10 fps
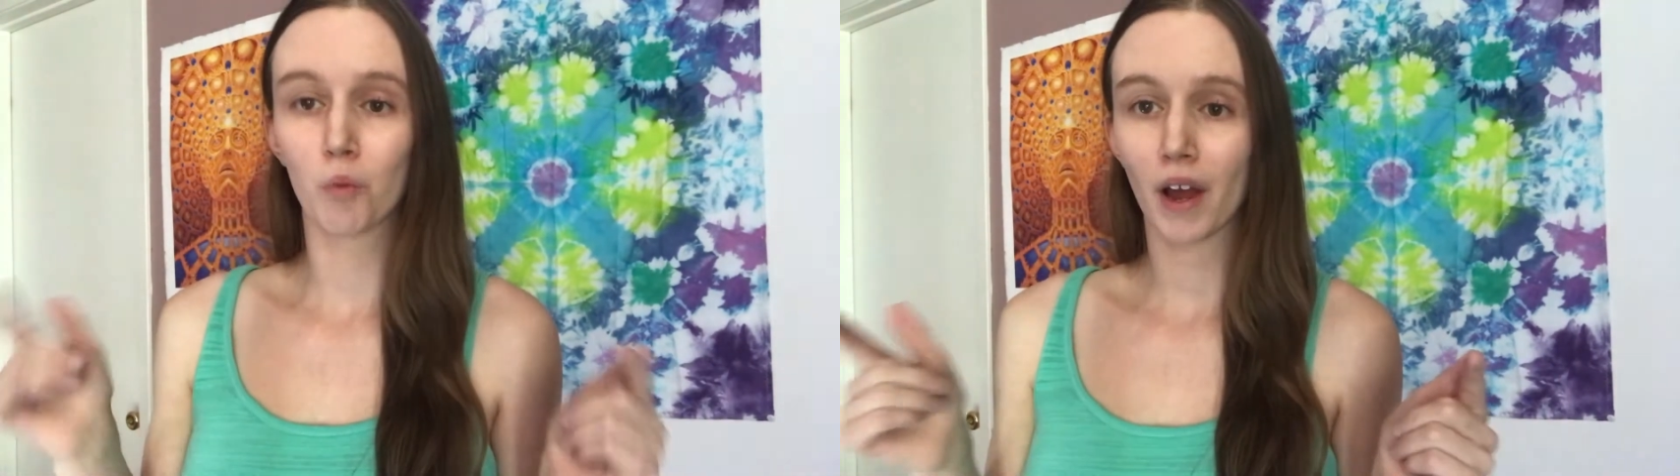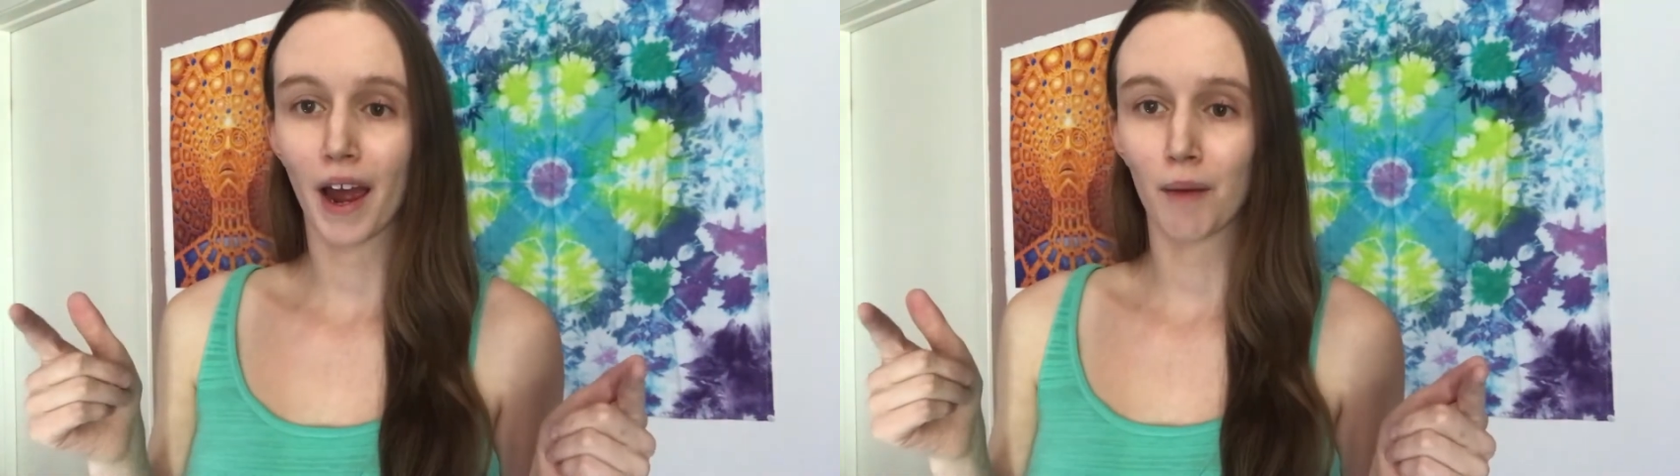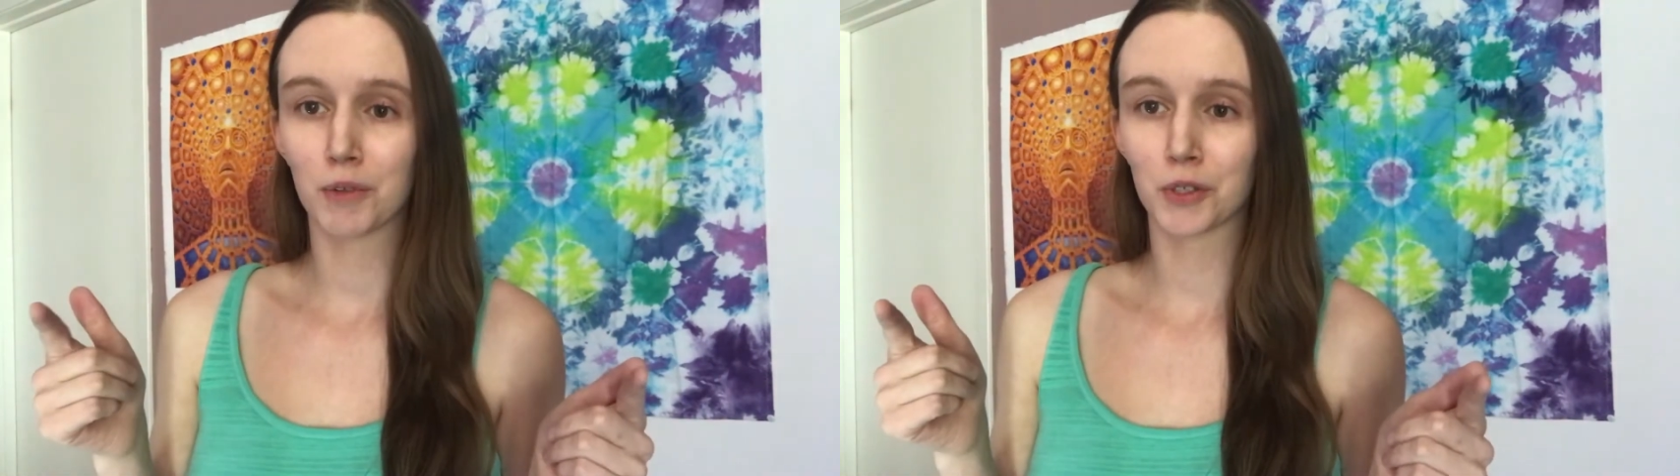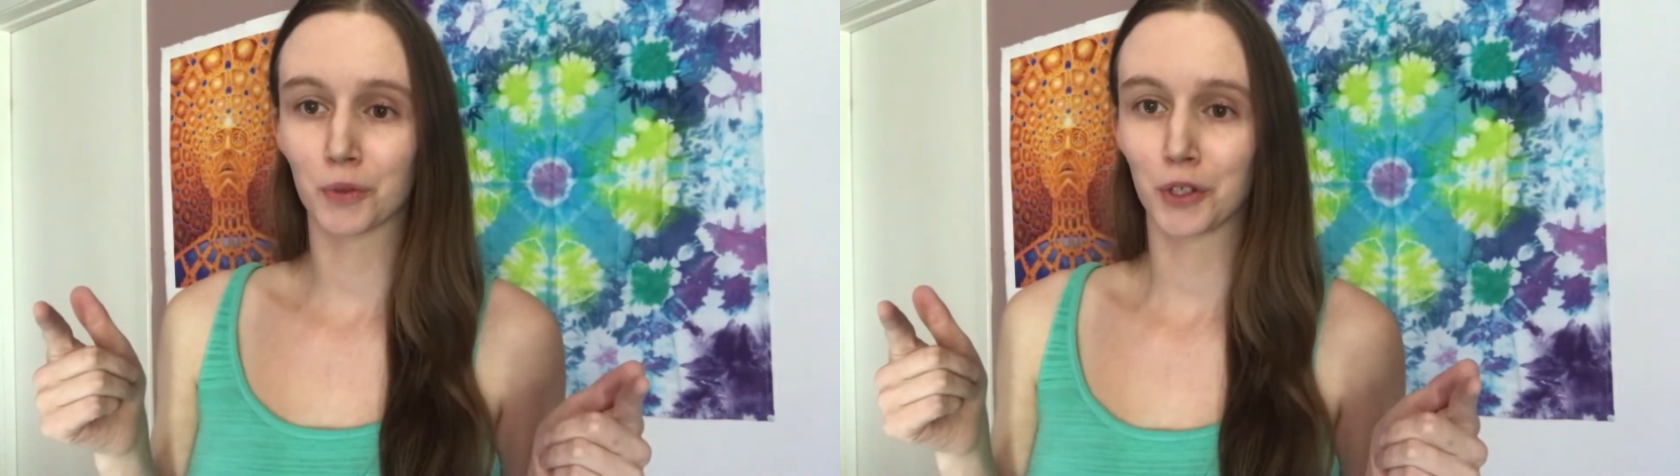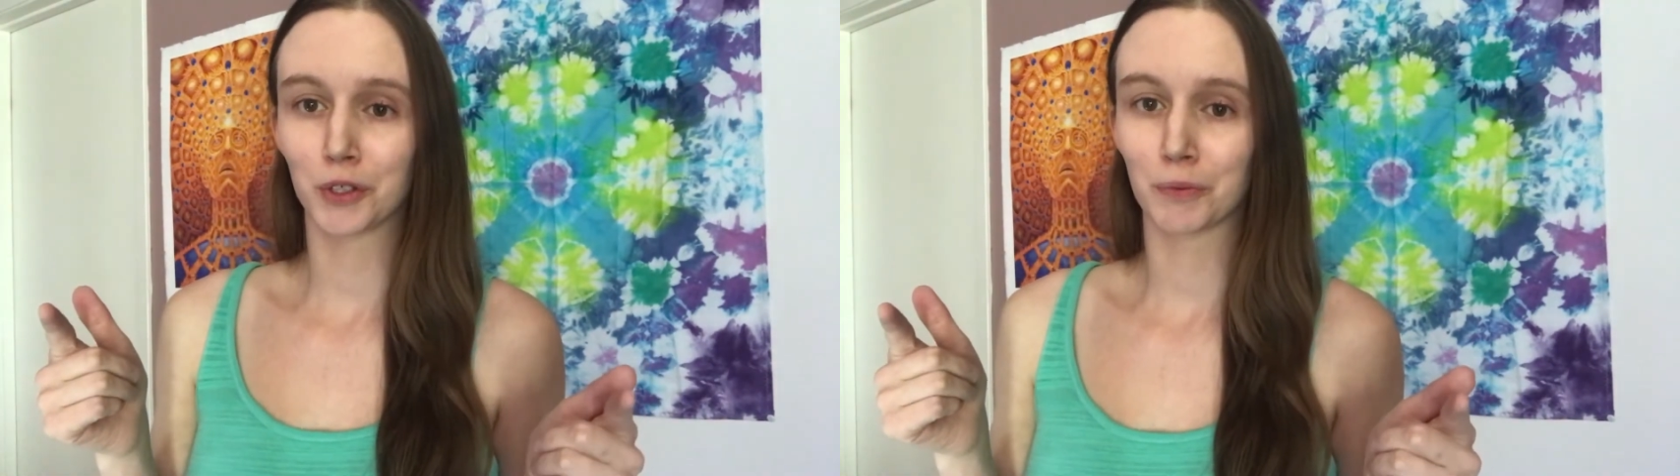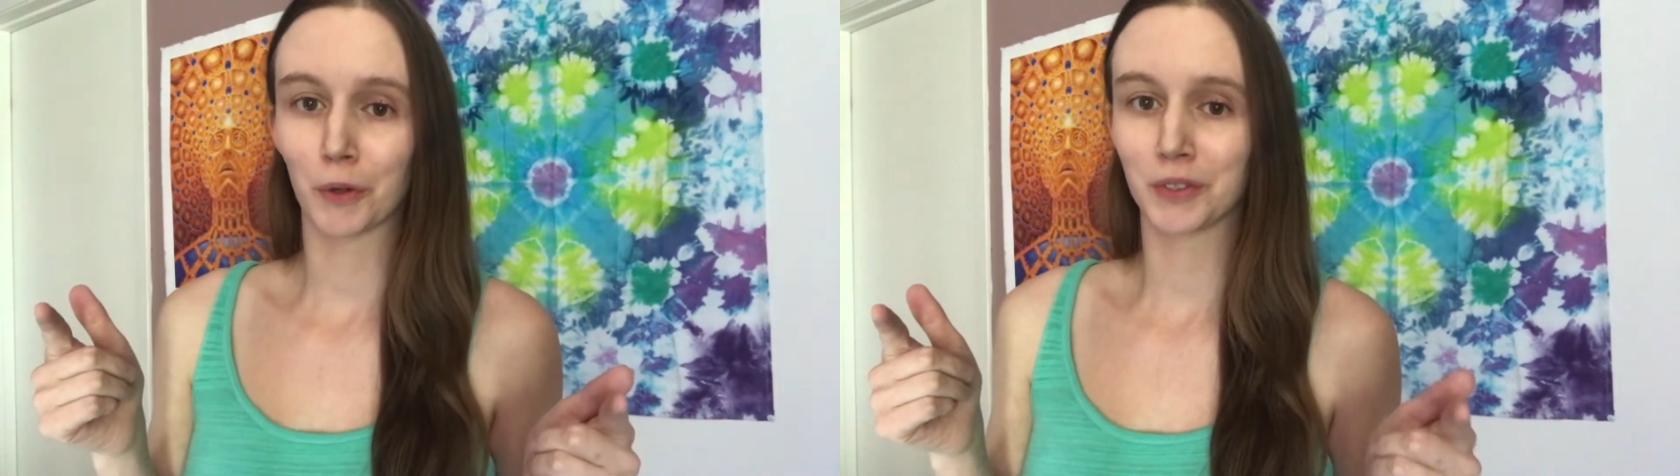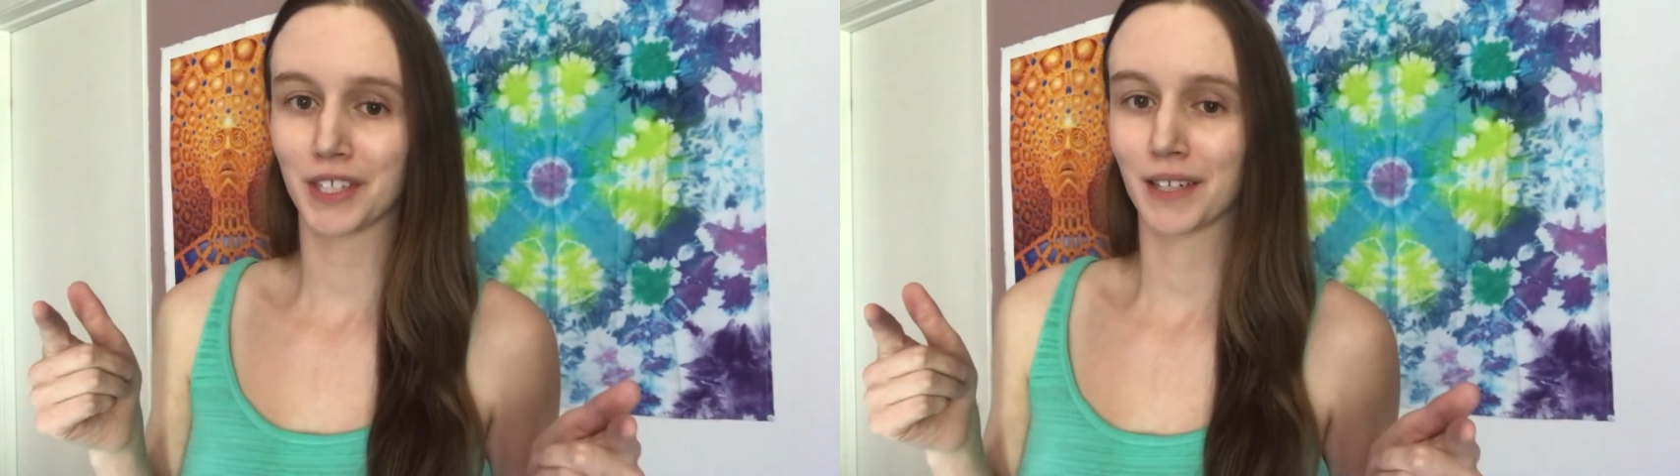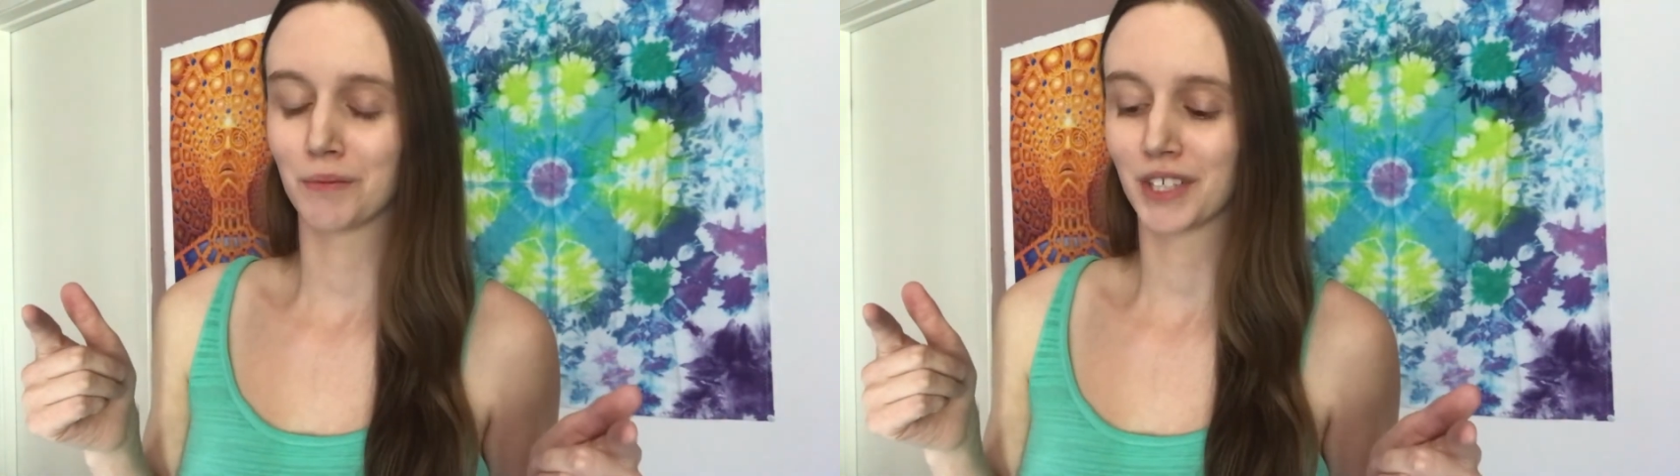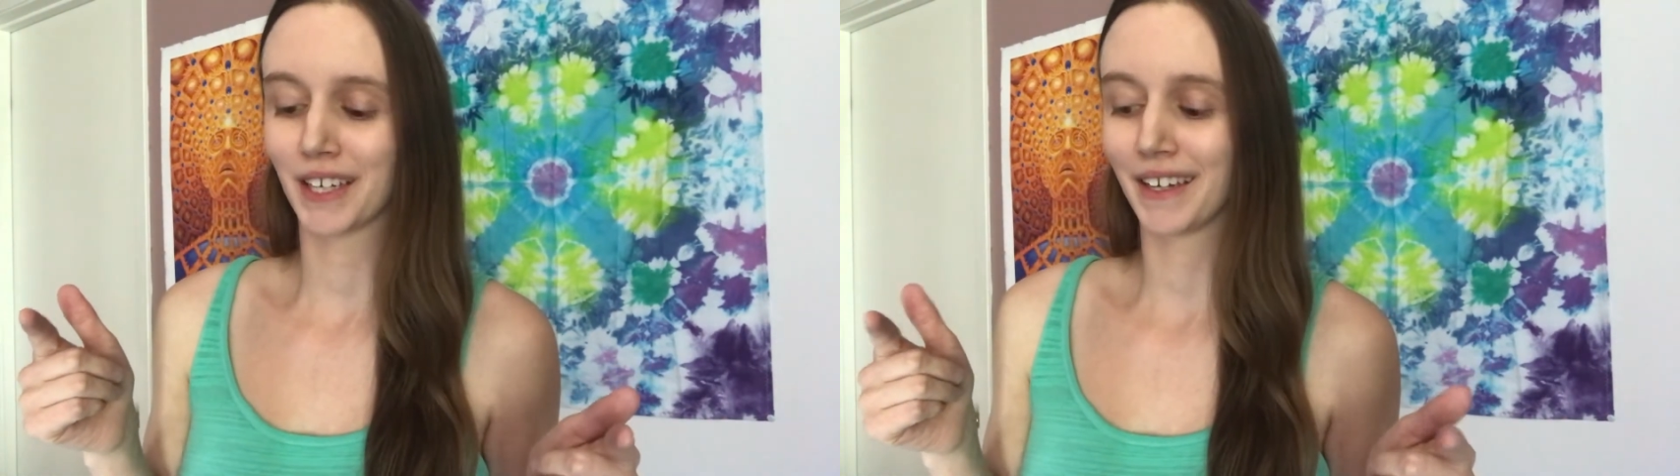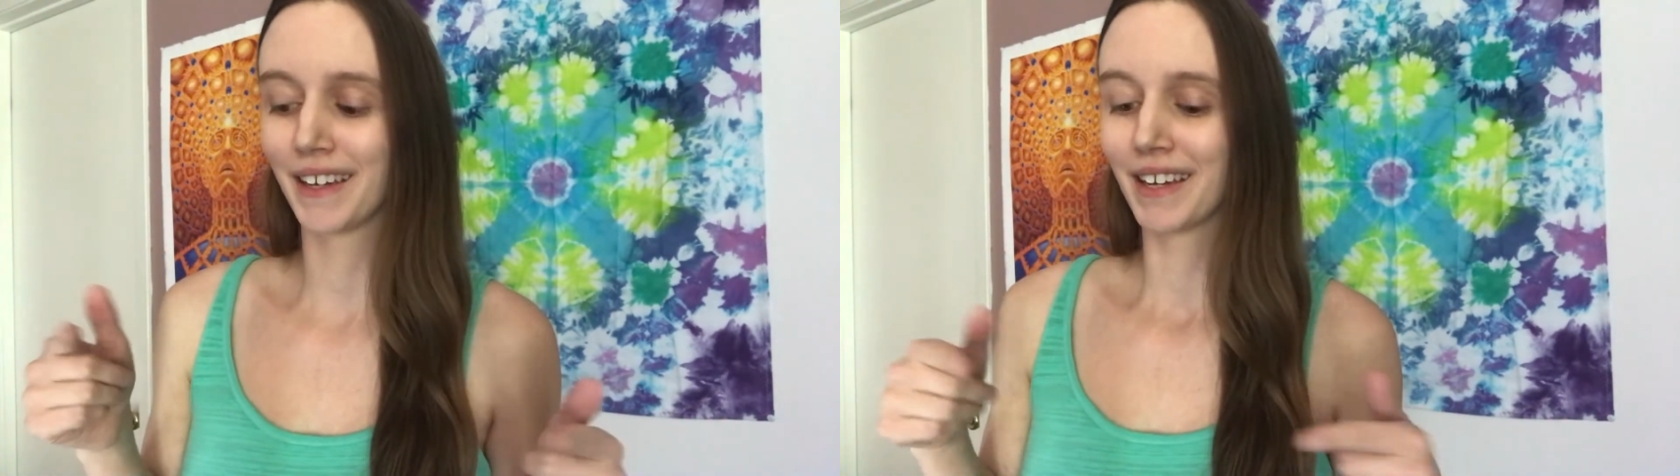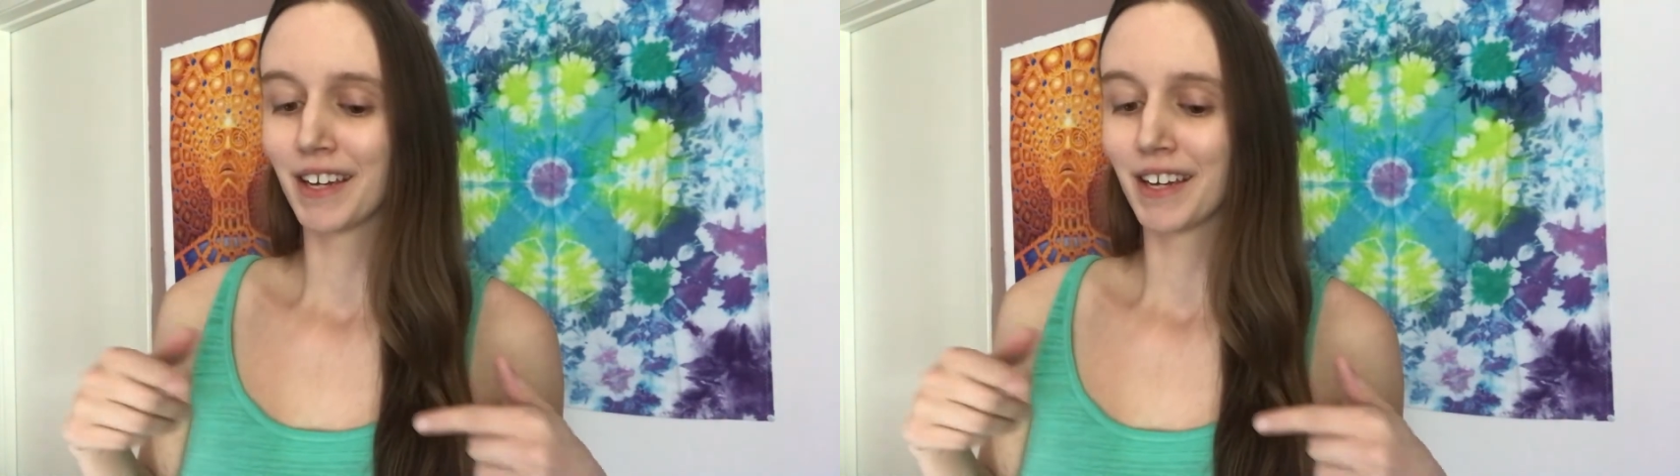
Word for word: what happens when you smoke DMT?